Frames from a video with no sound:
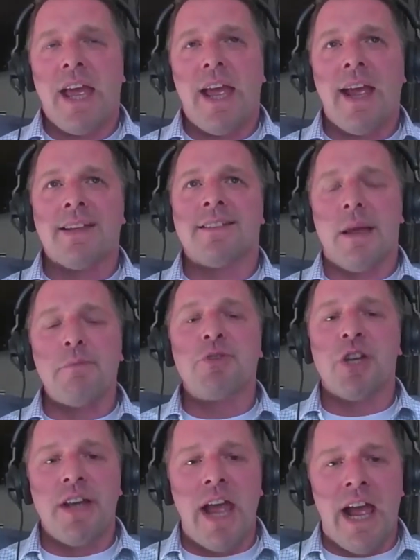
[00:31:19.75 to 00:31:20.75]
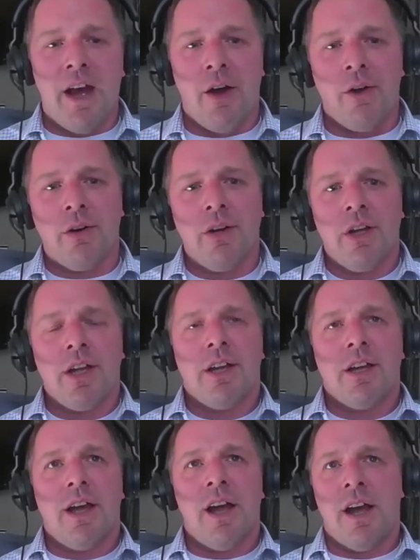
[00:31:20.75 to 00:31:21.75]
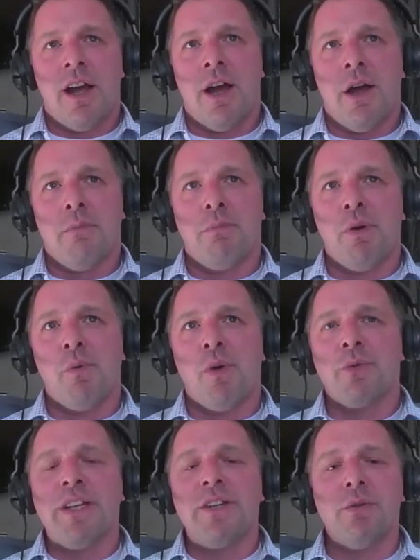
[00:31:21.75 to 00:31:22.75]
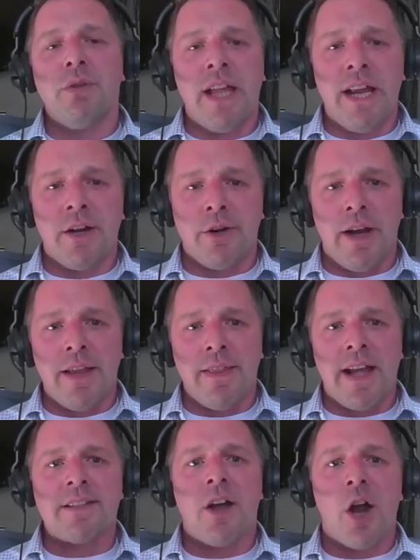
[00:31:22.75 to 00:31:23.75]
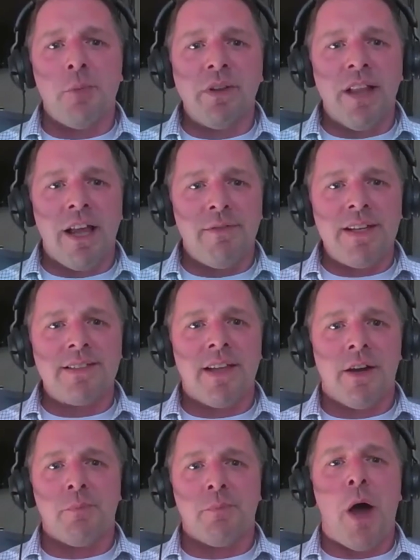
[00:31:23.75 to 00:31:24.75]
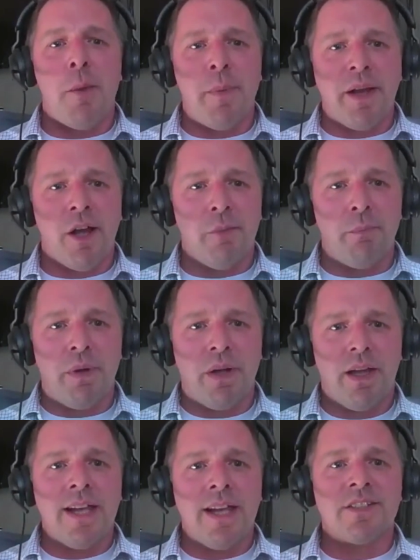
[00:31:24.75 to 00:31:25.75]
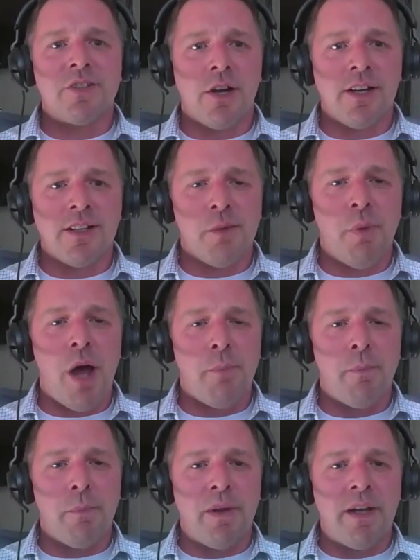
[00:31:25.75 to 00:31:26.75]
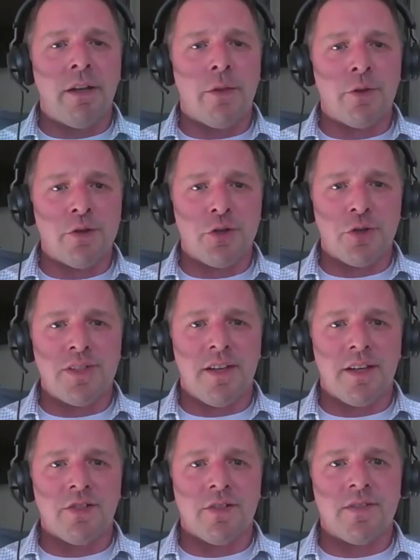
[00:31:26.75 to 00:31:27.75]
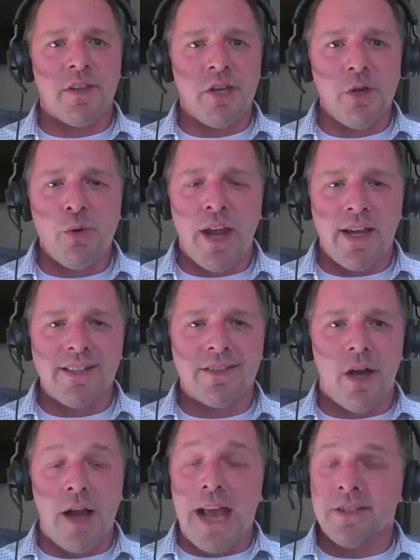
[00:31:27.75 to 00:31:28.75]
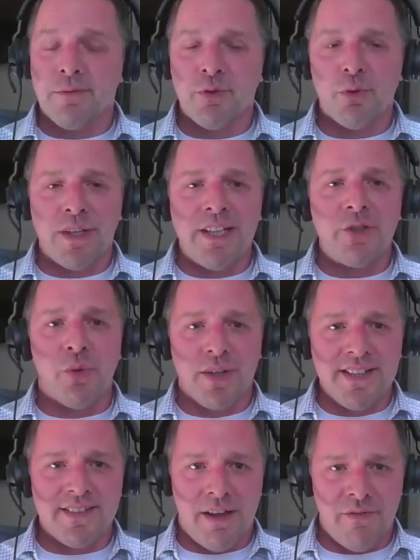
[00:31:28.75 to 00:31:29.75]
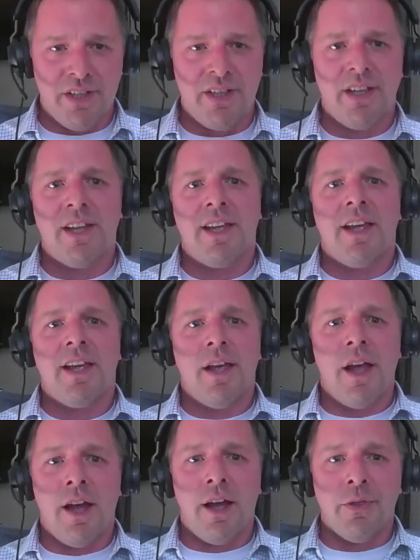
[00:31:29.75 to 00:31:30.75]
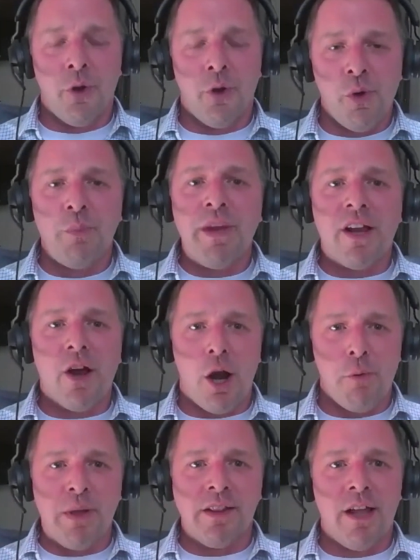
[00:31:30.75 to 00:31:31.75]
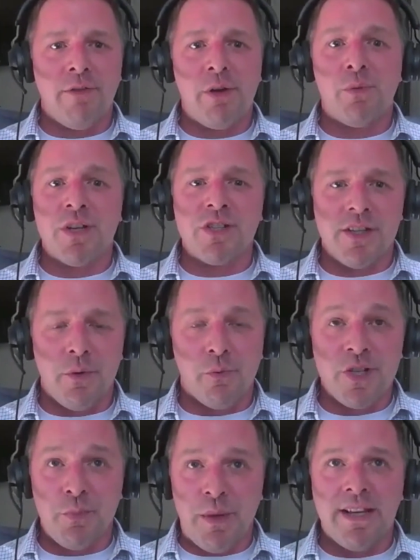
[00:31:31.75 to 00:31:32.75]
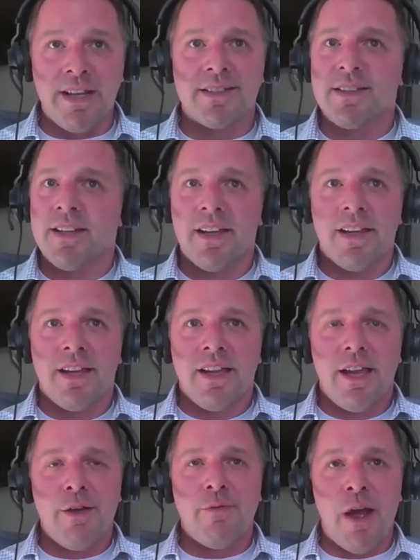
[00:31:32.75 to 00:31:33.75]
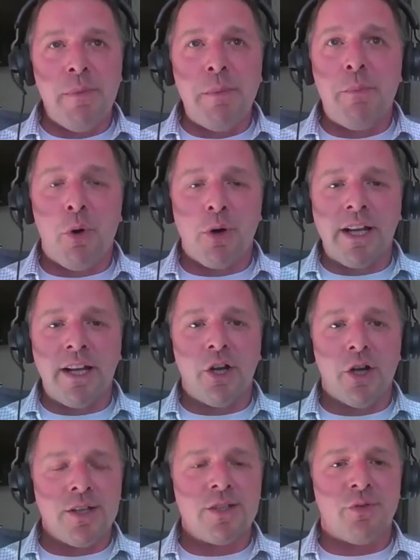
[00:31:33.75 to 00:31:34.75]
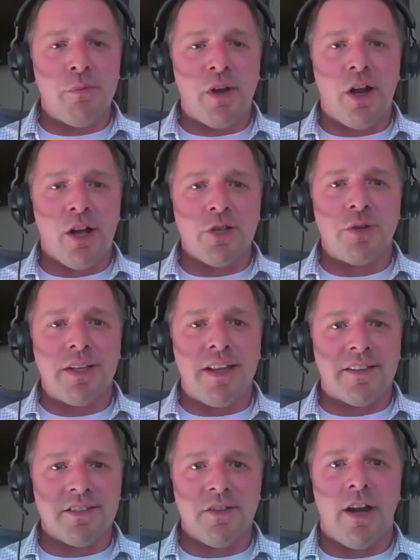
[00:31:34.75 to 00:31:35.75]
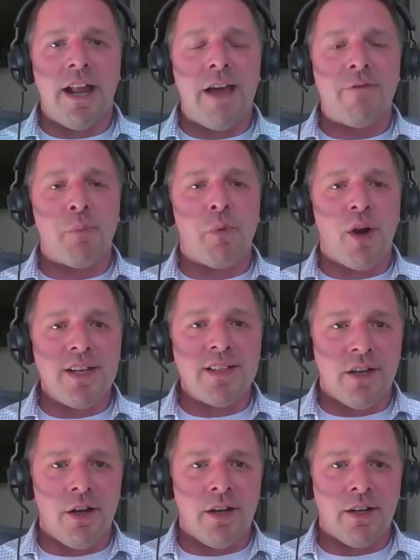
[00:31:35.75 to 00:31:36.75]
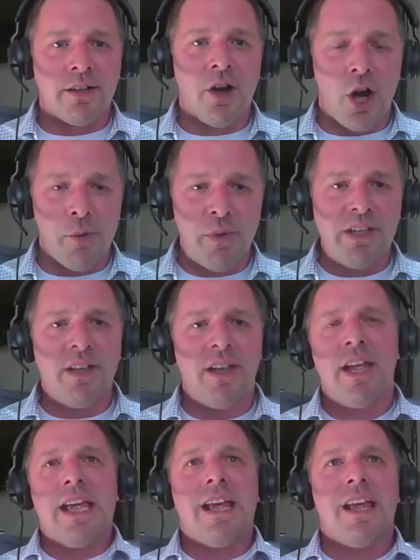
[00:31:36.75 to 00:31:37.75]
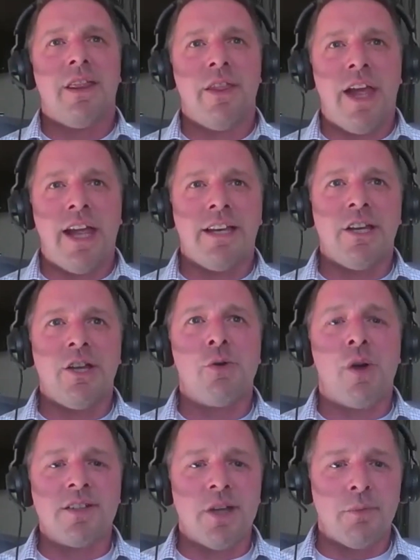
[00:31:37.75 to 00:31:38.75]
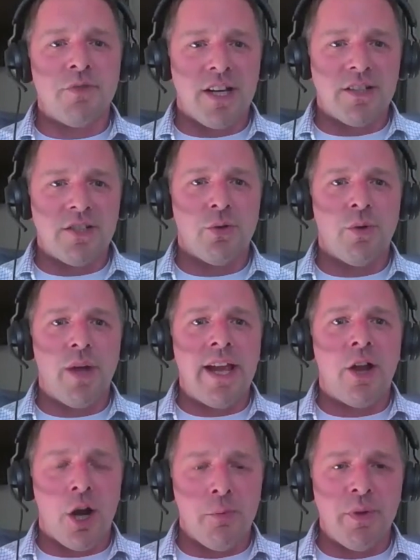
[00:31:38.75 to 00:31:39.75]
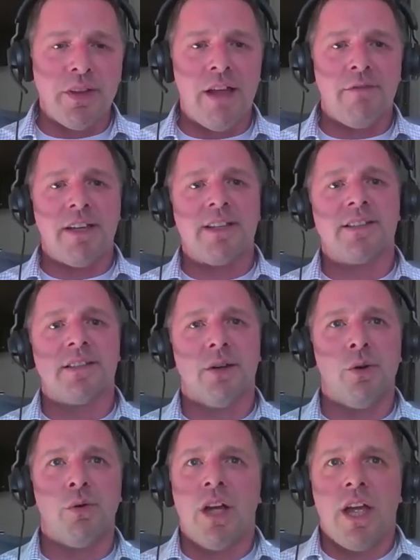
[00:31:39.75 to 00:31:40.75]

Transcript: exemption now, but what do we do later? And that's carbon levies that are popping up and starting to pop up in other jurisdictions. The UK's talk as of 2027, there will be a carbon levy, which means if I'm importing goods from a country that does not have a price on carbon, then you are subject to a carbon levy. So,